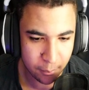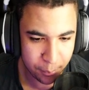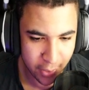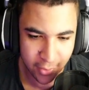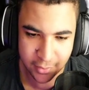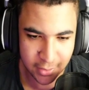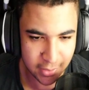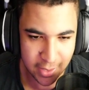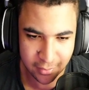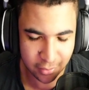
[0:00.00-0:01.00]
But the
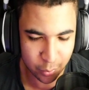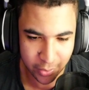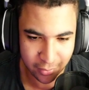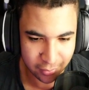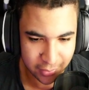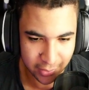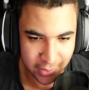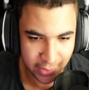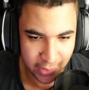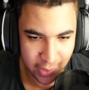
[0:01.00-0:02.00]
SS20s are
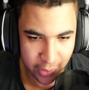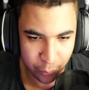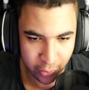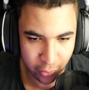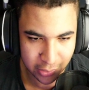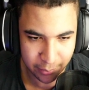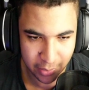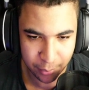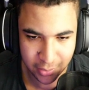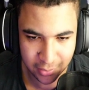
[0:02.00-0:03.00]
stinky. I won't lock them in.
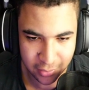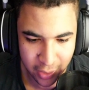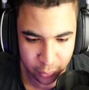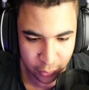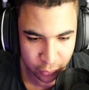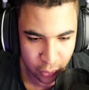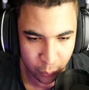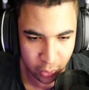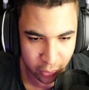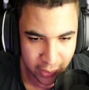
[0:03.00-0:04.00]
But the Isaiah Swerve Scott
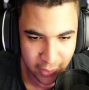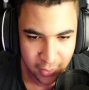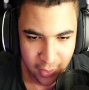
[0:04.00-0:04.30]
will lock in.